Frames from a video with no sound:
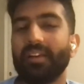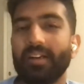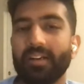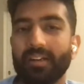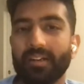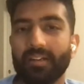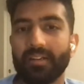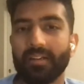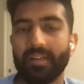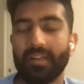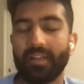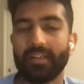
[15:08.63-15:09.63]

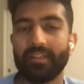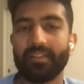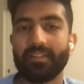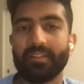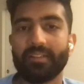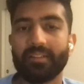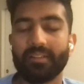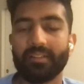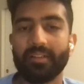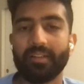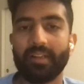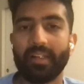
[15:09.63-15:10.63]
And
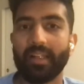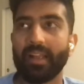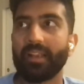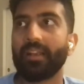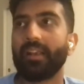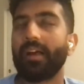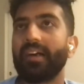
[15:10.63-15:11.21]
I